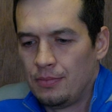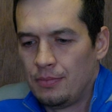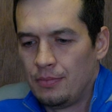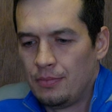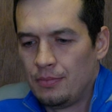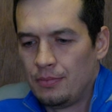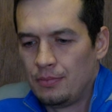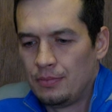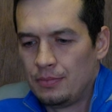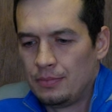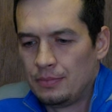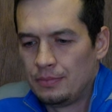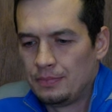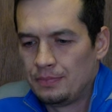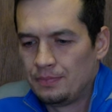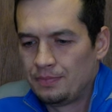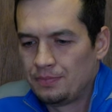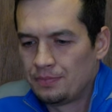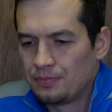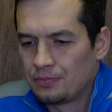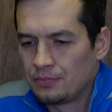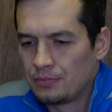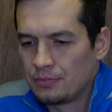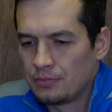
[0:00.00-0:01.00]

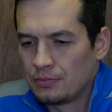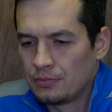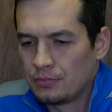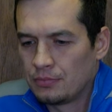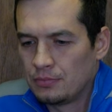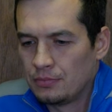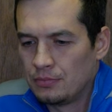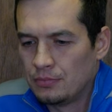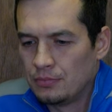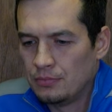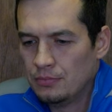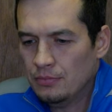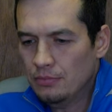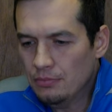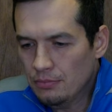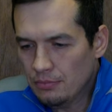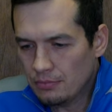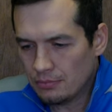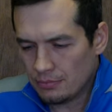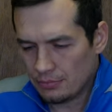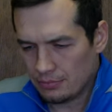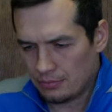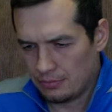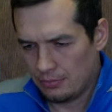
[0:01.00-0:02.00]

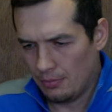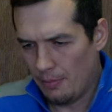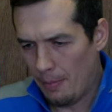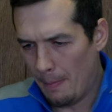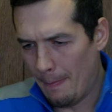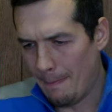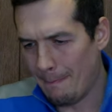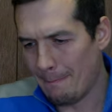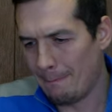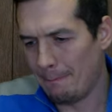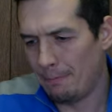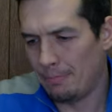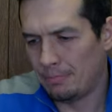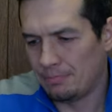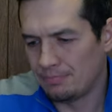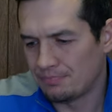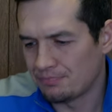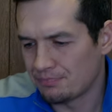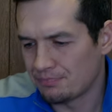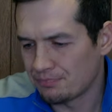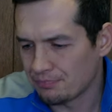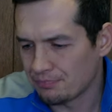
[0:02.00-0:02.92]
No words are spoken by the person on screen.